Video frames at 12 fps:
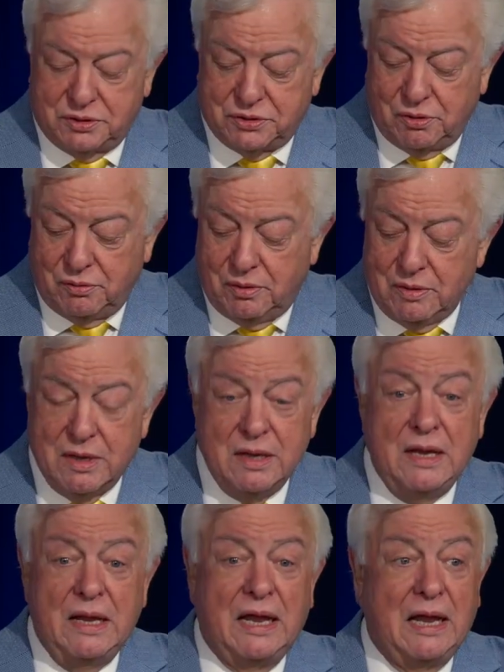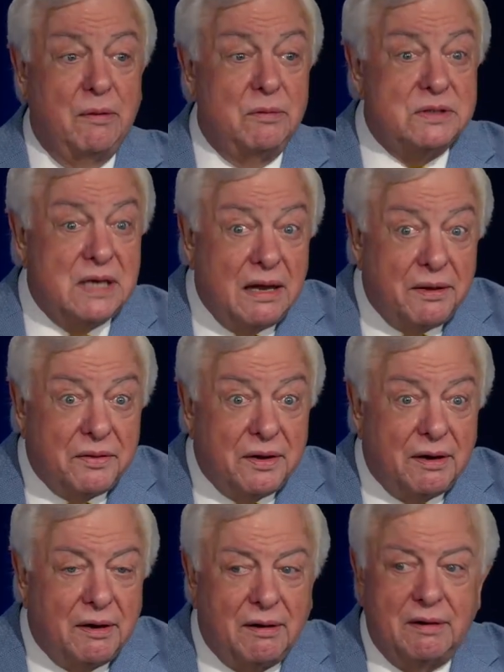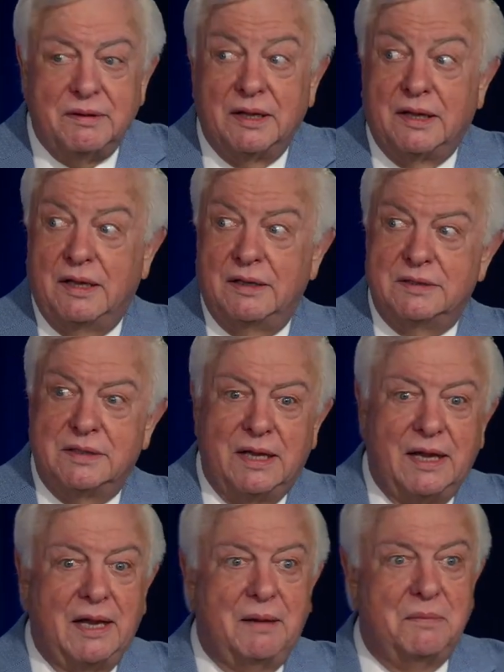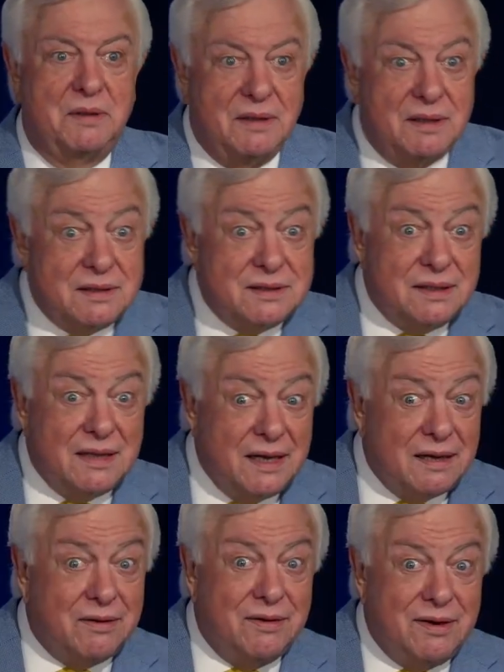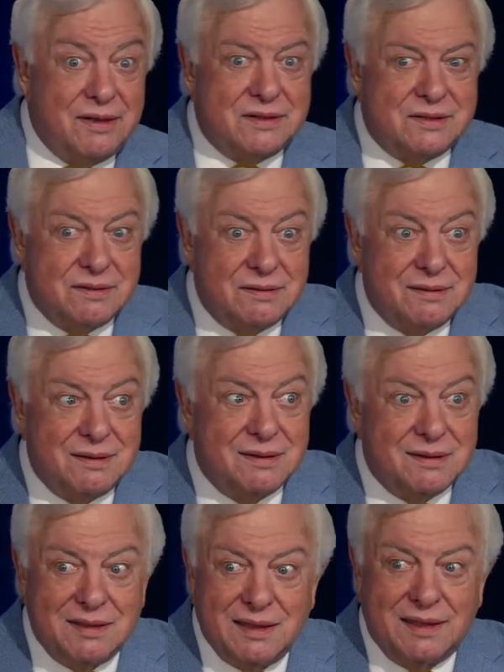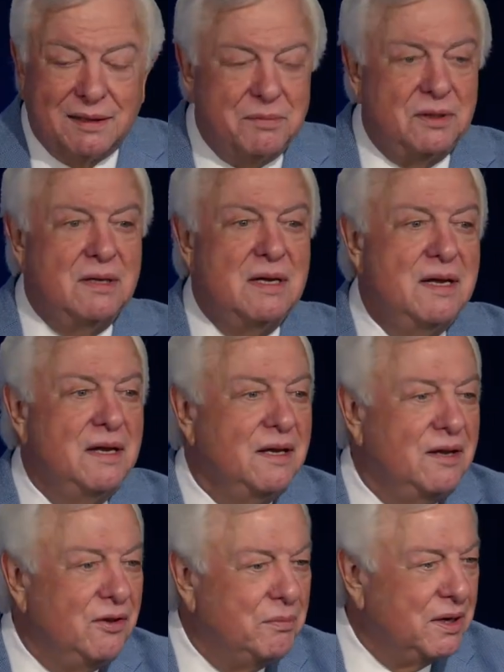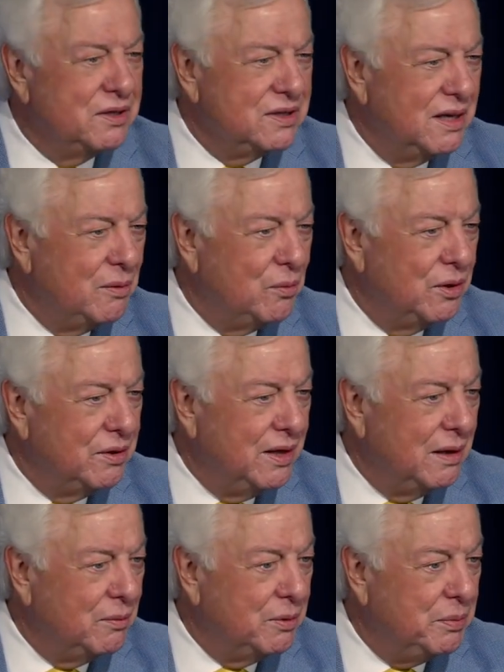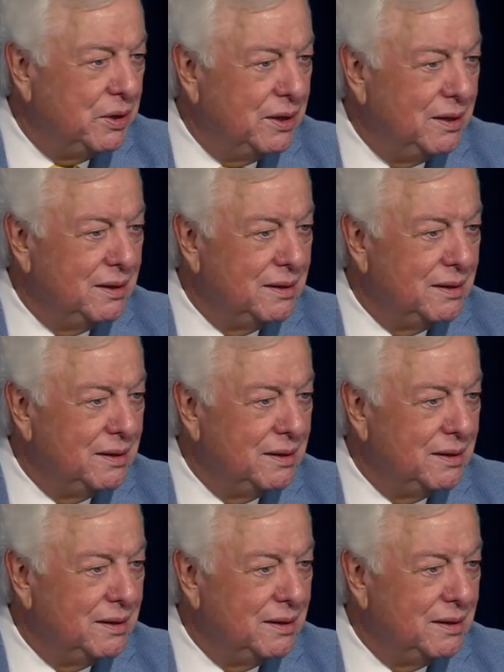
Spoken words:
So he was out there, and the kids came, and he's in that gorilla suit looking at them, and can you imagine how weird that would be?